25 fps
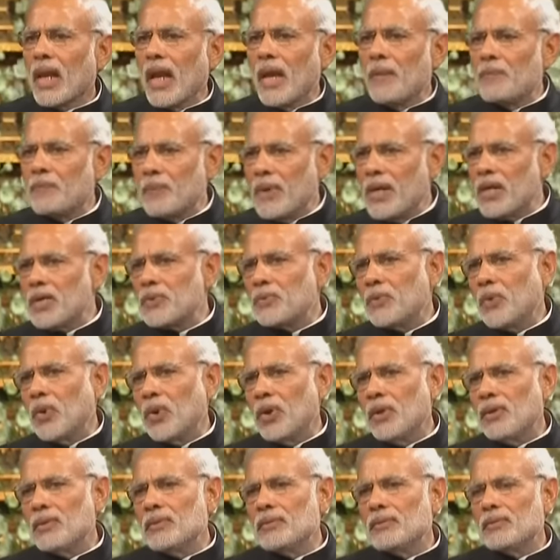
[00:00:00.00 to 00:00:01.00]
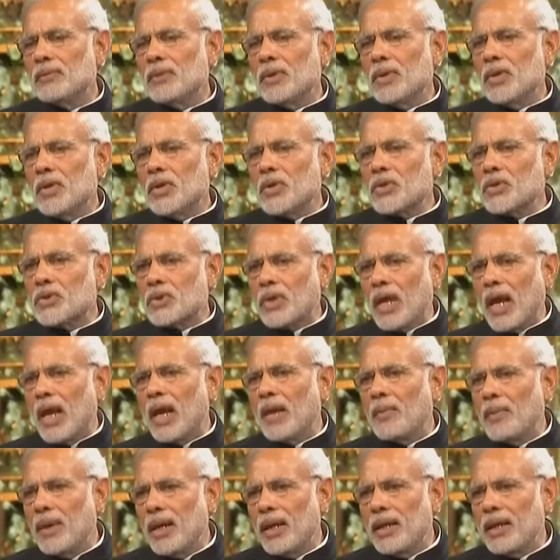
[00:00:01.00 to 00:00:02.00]
A peaceful,
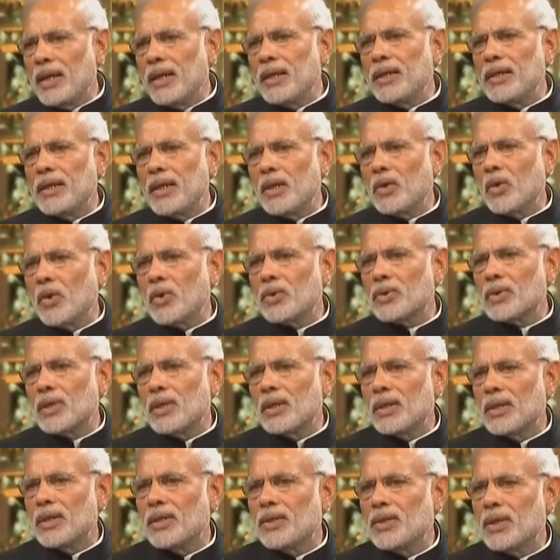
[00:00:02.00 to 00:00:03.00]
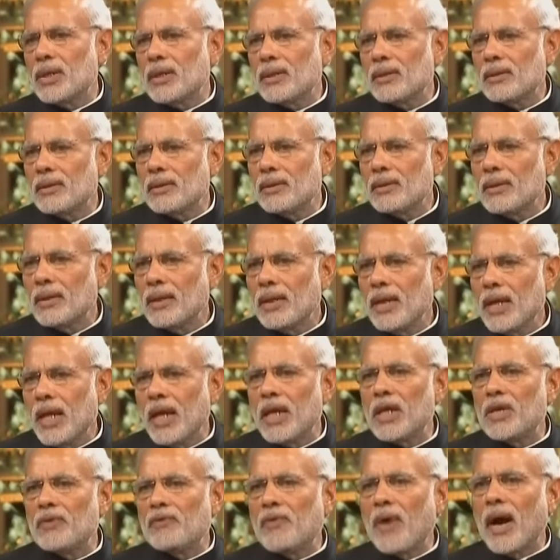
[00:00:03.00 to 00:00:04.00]
stable Indian Ocean region
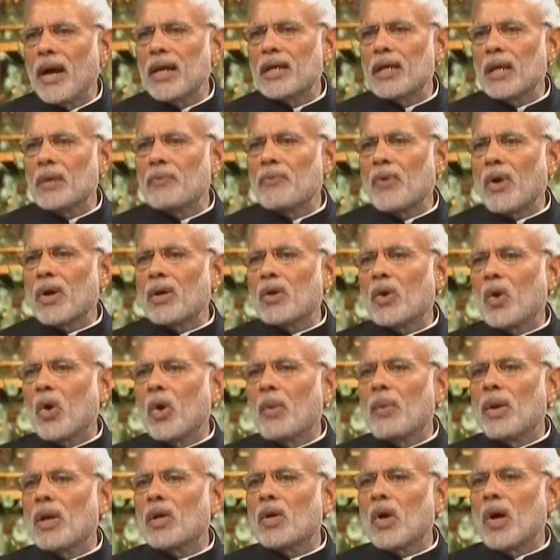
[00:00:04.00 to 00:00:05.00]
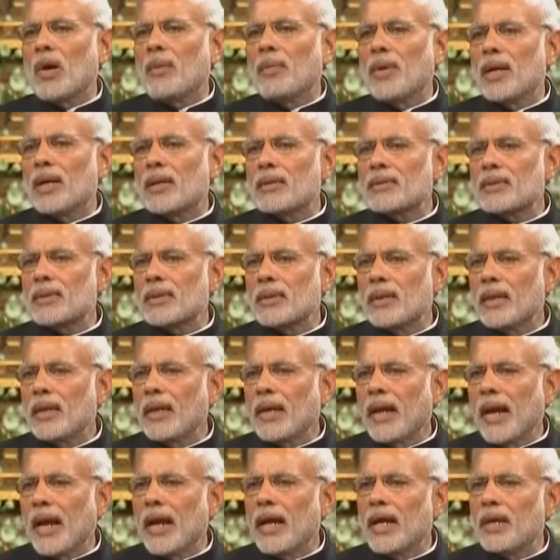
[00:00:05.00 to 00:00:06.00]
is vital for global commerce
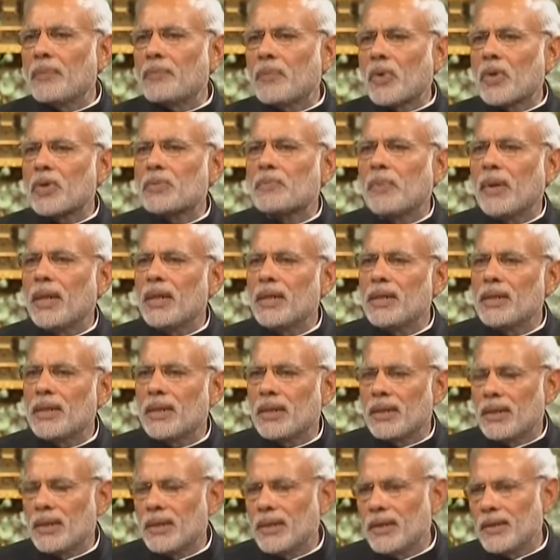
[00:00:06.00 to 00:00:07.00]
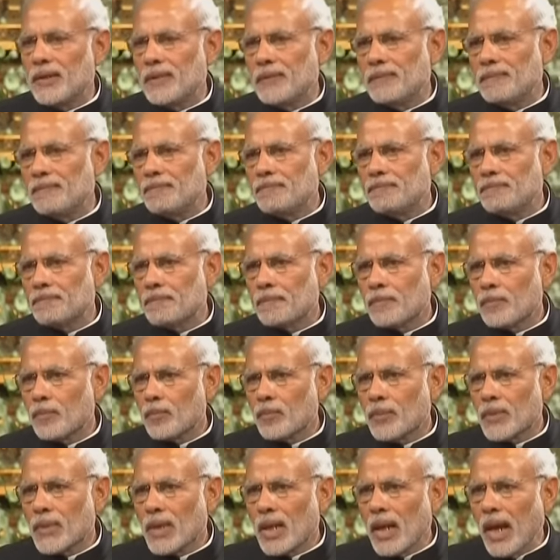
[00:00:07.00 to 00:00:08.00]
and prosperity.
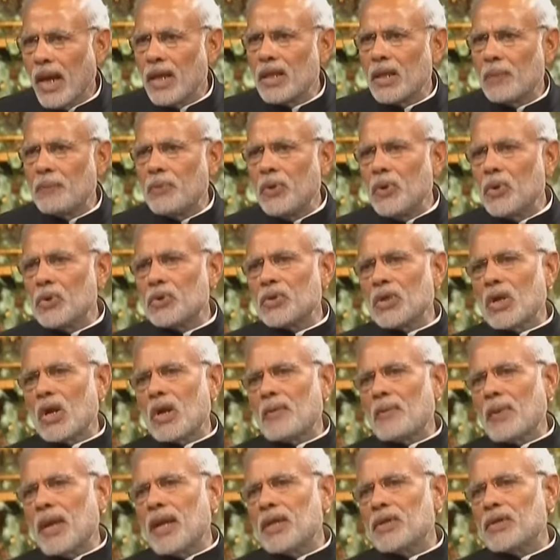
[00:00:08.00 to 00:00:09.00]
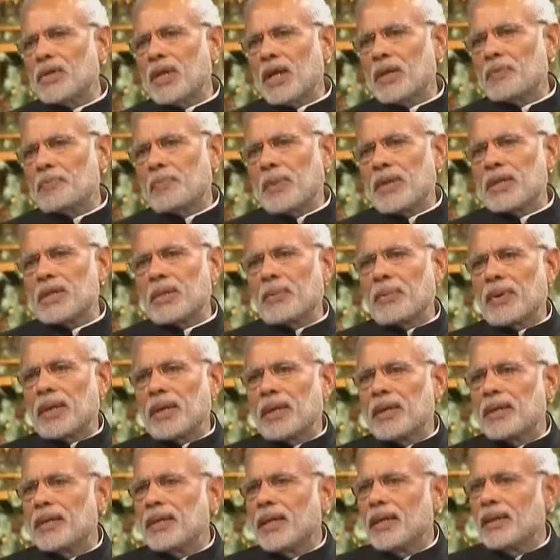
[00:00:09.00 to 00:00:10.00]
And the future of
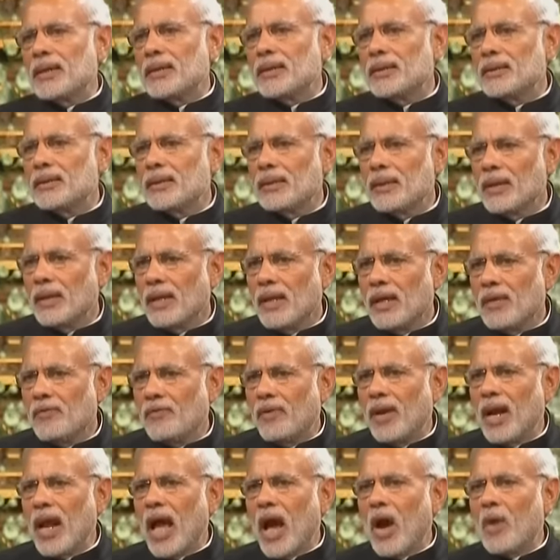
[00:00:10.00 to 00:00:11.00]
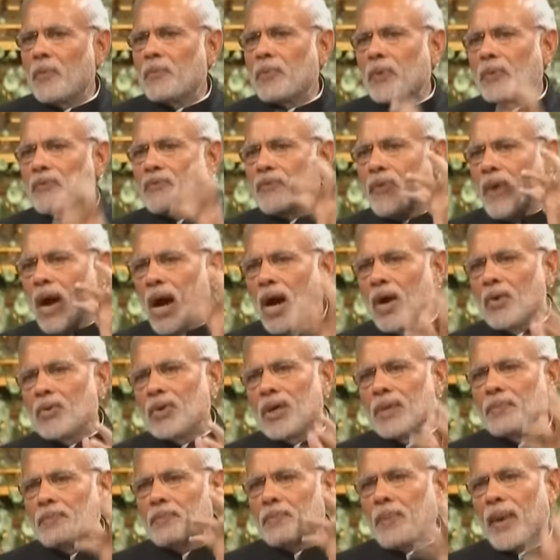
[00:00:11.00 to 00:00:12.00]
Asia-Pacific region will have
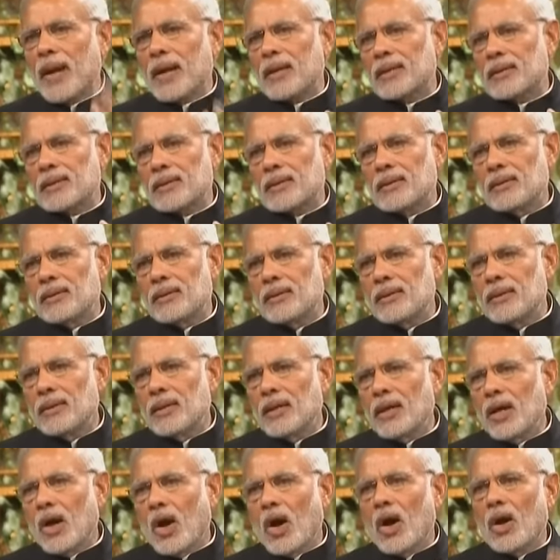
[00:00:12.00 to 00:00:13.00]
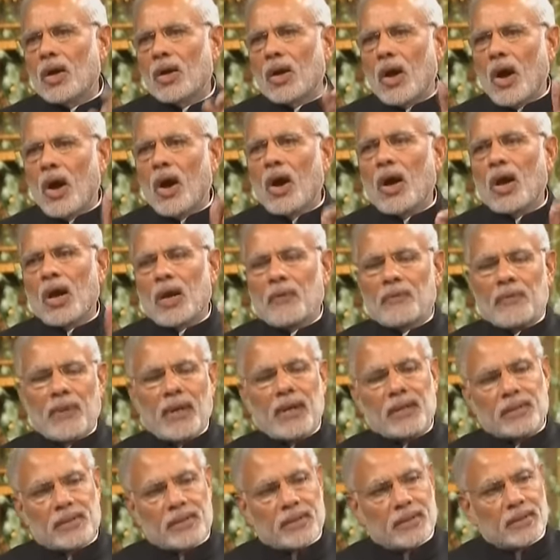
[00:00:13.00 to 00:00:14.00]
profound impact on all of
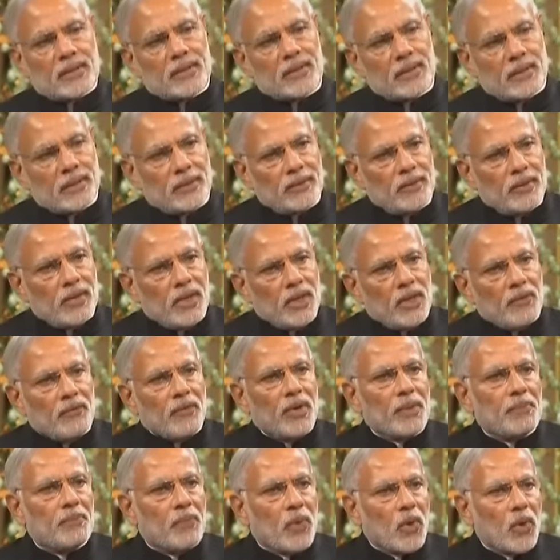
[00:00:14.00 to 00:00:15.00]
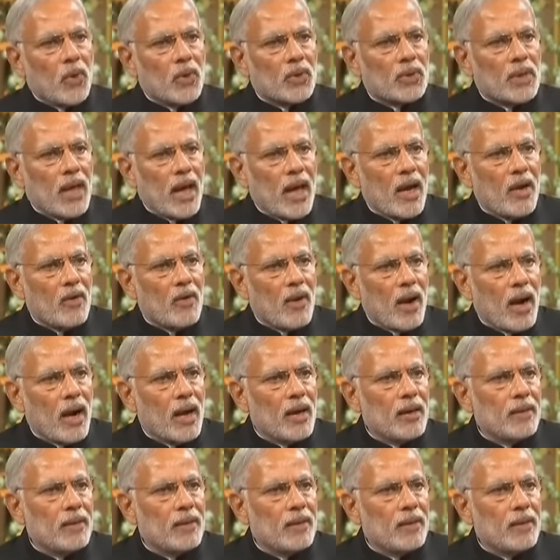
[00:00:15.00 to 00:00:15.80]
us. We both have